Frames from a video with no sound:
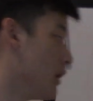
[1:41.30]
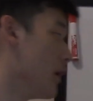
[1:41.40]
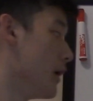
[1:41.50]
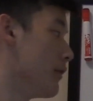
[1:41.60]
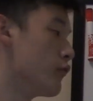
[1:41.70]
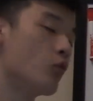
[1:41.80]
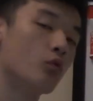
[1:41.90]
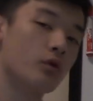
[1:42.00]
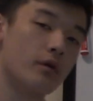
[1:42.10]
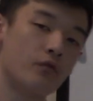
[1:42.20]
If
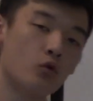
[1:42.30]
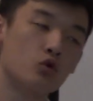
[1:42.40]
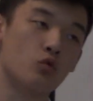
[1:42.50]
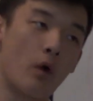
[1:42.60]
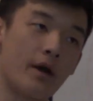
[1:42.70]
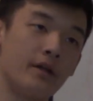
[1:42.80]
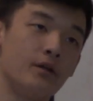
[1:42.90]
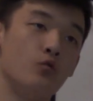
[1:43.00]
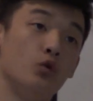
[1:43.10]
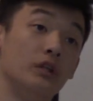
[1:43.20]
you were to write it in
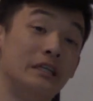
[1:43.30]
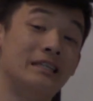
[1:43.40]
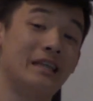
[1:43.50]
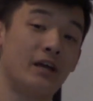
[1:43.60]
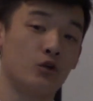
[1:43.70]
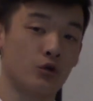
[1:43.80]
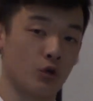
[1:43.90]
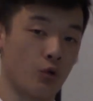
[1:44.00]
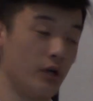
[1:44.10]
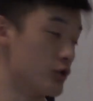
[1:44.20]
a really standard
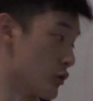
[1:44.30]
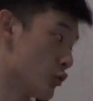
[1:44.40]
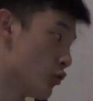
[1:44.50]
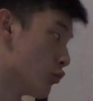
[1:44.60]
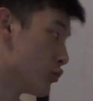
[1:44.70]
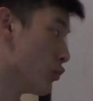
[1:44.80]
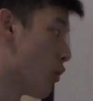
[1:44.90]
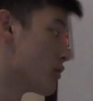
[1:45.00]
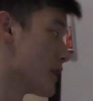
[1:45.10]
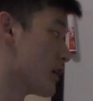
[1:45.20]
equation, you
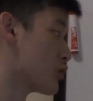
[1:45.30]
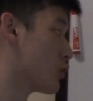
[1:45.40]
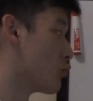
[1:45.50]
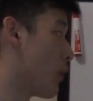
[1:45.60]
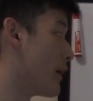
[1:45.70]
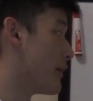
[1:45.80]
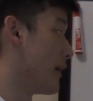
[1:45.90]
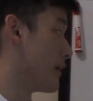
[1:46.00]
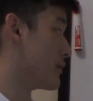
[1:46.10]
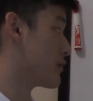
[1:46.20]
won't actually write it
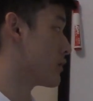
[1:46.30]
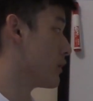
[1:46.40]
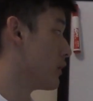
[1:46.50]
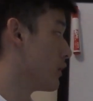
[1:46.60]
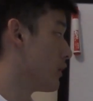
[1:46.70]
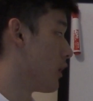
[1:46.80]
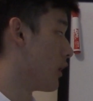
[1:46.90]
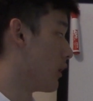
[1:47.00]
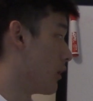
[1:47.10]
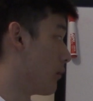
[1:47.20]
as
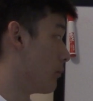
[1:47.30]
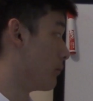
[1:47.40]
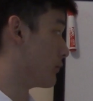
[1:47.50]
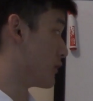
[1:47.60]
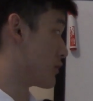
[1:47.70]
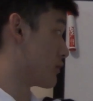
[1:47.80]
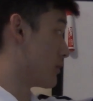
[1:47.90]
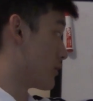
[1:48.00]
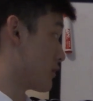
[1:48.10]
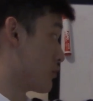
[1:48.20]
this
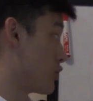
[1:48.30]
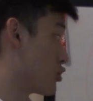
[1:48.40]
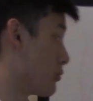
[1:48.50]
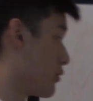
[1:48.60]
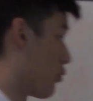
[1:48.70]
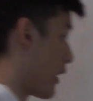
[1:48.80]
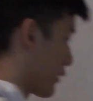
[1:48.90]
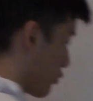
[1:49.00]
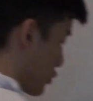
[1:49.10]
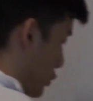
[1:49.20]
should be y
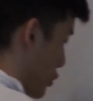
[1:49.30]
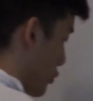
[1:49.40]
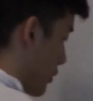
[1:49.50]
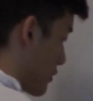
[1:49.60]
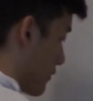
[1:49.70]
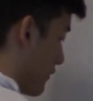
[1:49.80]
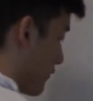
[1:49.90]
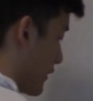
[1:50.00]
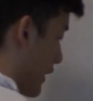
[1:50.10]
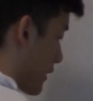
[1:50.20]
equals to
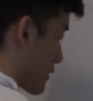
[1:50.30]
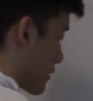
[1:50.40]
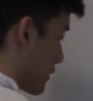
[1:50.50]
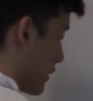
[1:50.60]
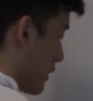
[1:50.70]
350x.